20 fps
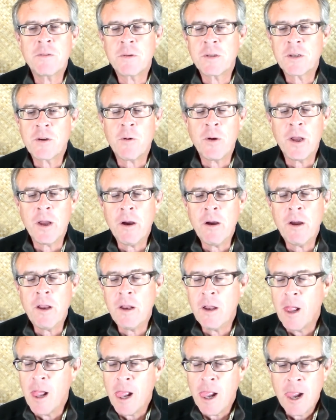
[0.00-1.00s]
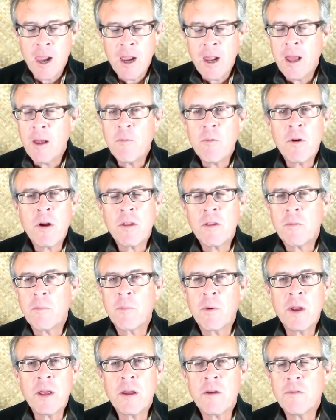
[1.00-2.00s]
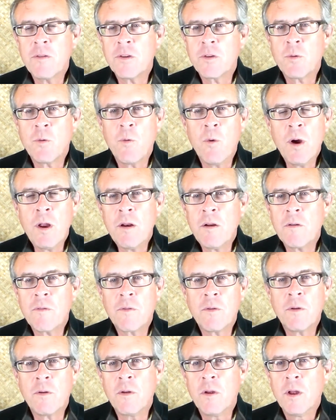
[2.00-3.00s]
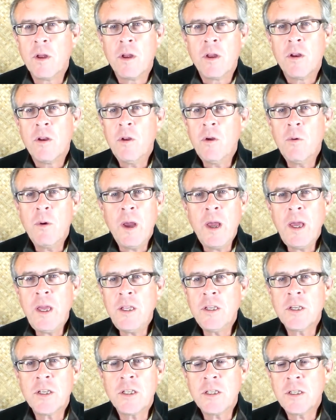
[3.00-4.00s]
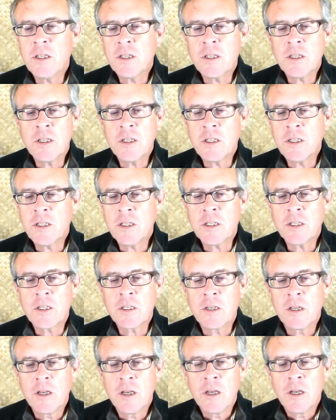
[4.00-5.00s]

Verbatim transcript: this, what's going on, and we're on the brink of this wonderful new age, and just it's just,